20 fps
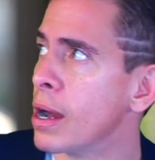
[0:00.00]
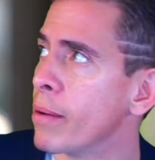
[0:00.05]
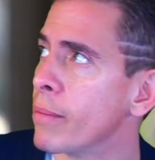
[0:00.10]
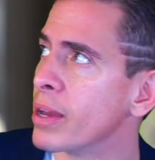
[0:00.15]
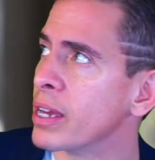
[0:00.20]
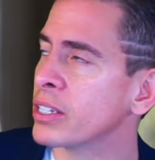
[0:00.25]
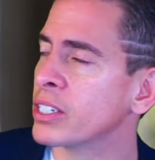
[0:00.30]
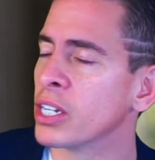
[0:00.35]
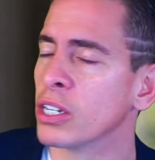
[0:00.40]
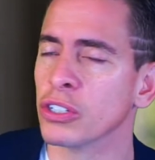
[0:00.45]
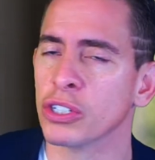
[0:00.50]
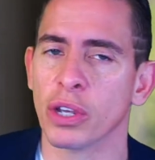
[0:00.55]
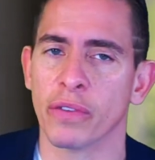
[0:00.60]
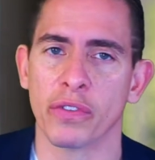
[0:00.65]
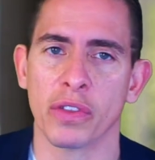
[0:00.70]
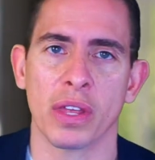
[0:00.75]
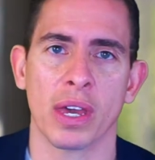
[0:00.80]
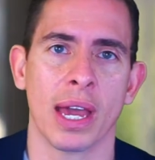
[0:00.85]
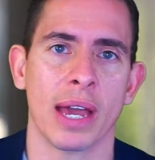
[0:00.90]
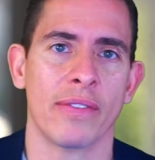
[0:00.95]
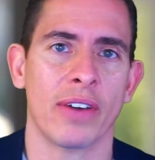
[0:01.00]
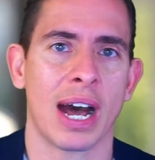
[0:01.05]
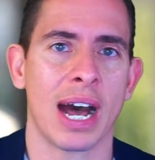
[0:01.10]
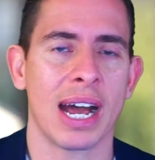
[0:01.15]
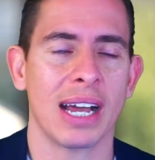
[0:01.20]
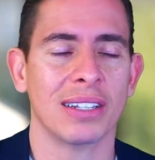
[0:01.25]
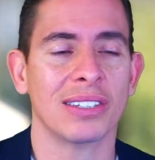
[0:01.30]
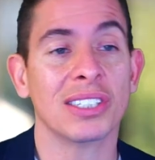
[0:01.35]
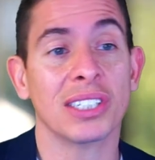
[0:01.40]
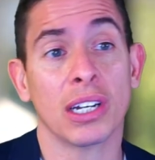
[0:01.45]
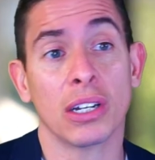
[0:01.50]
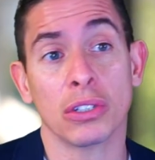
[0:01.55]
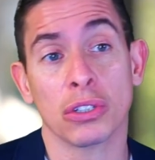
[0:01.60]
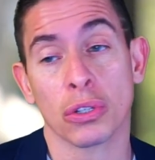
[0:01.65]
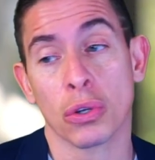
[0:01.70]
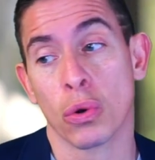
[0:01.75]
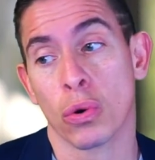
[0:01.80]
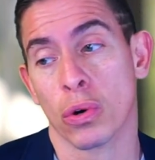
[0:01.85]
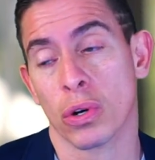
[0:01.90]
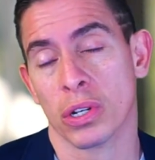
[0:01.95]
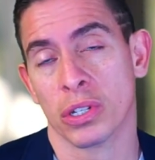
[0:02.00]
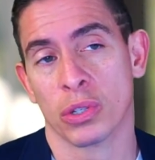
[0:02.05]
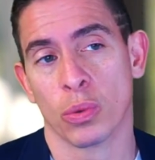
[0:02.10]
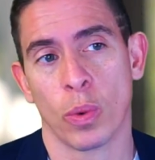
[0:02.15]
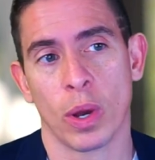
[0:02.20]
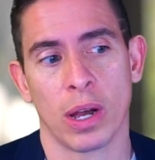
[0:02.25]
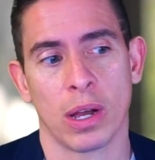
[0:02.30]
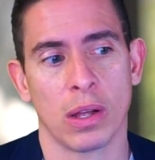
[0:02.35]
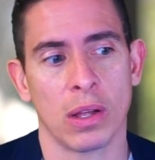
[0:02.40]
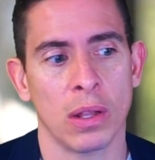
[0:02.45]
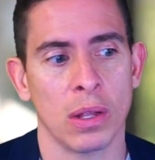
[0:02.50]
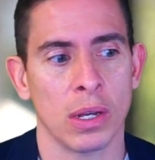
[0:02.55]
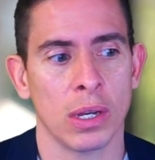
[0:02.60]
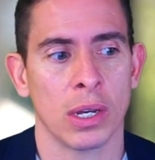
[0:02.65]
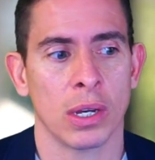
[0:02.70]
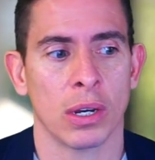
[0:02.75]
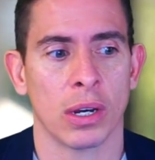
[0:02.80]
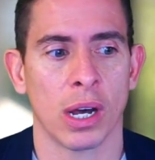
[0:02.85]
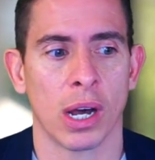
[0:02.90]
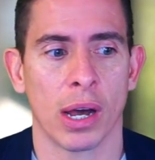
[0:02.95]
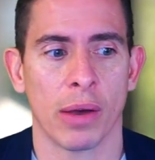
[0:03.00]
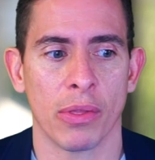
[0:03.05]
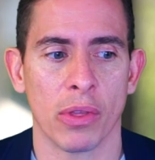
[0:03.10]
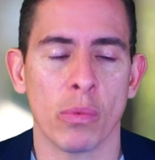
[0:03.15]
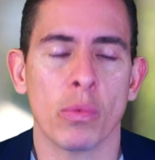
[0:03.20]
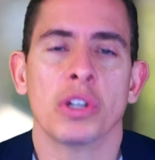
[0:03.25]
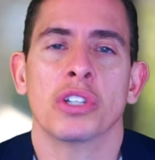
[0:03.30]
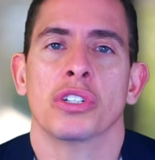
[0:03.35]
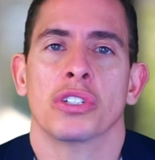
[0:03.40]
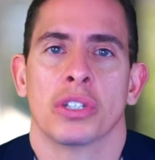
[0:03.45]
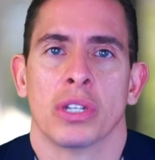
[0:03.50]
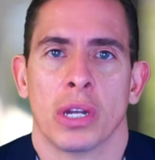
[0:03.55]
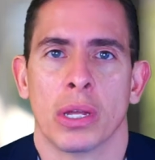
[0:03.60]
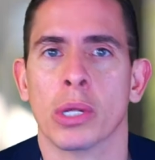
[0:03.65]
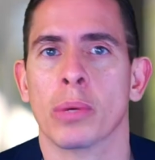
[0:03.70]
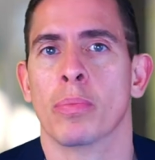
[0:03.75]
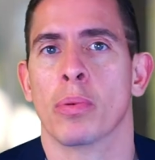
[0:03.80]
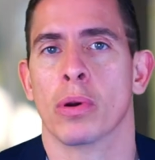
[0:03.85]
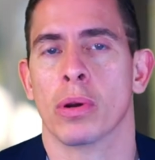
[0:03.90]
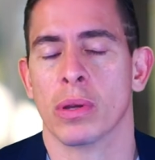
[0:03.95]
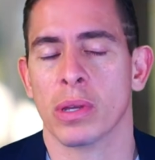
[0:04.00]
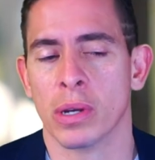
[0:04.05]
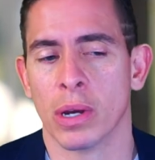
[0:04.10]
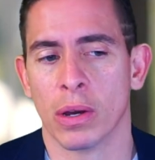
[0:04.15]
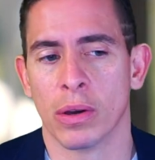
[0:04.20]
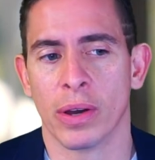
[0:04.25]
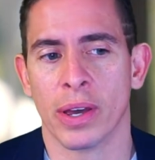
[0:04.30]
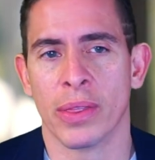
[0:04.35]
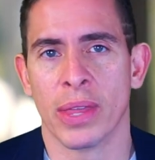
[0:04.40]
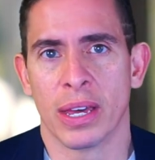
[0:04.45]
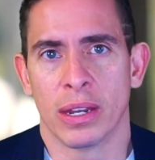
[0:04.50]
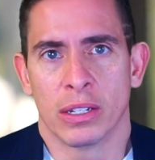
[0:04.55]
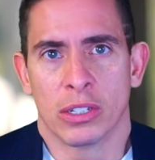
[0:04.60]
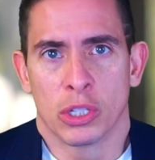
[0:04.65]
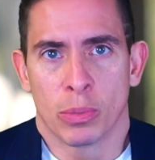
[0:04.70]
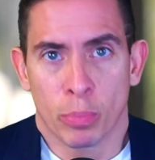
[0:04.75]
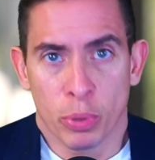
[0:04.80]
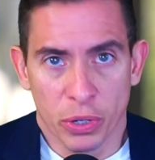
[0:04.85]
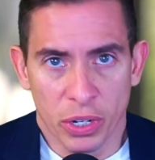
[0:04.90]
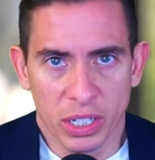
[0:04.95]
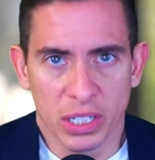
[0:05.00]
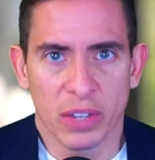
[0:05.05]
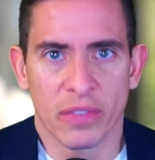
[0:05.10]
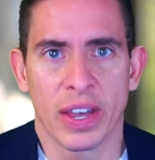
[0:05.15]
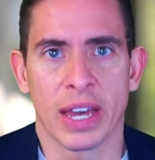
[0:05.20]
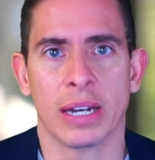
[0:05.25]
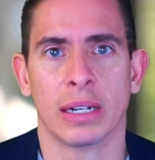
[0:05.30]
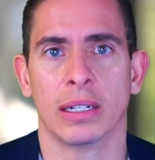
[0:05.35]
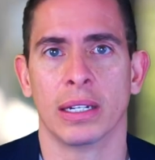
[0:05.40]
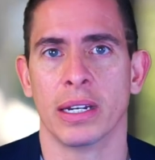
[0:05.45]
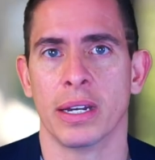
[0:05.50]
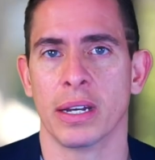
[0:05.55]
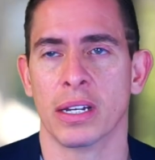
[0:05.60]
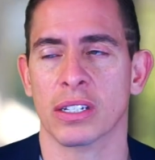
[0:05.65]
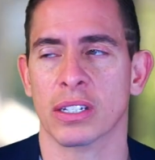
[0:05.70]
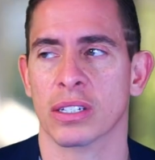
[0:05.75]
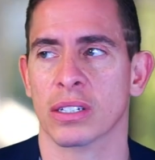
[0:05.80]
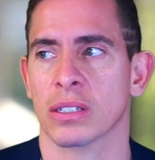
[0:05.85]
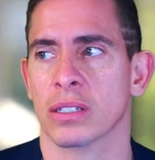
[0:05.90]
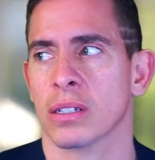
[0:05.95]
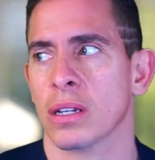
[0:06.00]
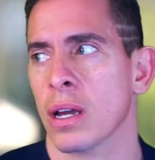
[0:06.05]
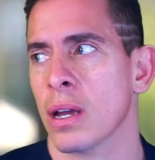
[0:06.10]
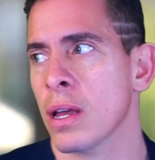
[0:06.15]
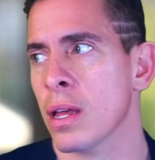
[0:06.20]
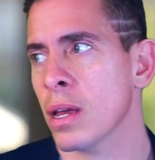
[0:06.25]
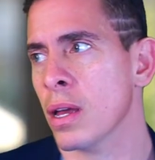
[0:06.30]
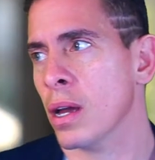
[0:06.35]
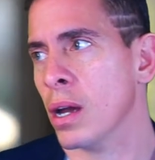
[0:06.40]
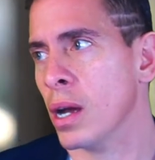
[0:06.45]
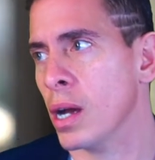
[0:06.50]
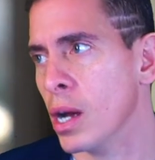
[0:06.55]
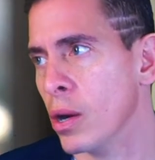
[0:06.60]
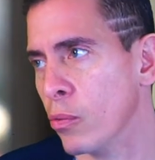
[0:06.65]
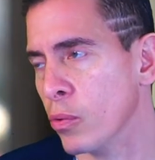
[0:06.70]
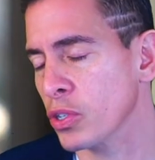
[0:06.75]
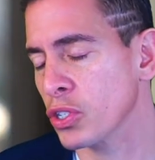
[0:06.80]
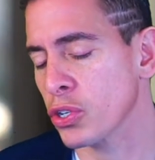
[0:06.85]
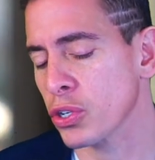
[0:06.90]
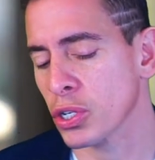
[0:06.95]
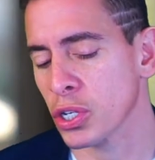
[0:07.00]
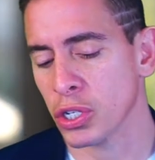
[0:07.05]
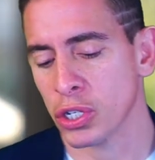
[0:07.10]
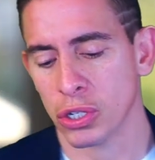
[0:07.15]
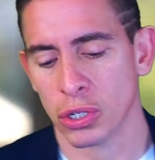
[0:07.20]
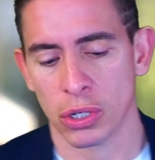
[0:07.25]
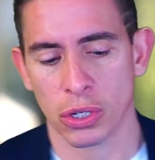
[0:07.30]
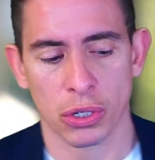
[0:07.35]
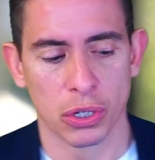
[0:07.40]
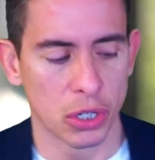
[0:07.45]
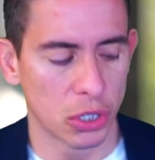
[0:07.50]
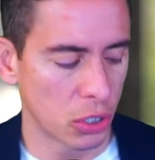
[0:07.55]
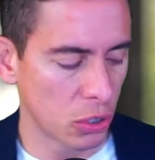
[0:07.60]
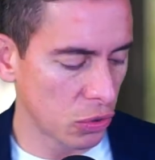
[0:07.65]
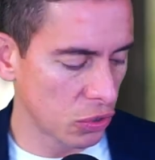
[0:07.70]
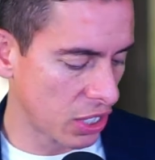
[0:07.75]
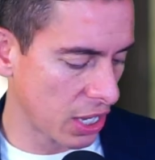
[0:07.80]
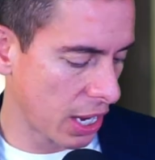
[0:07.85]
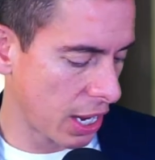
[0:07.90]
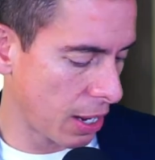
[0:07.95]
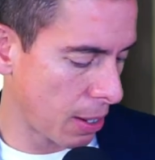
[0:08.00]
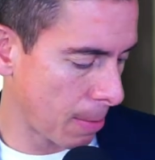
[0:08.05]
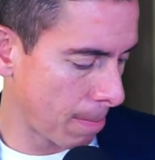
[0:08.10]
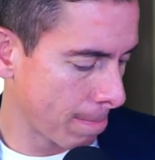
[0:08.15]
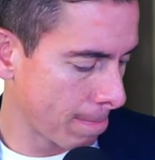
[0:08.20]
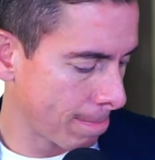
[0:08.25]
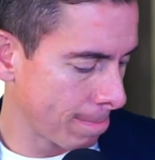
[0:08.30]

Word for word: It tells you if they have a high sell score as well, which is another, and that's predictive analytics, which you could use that.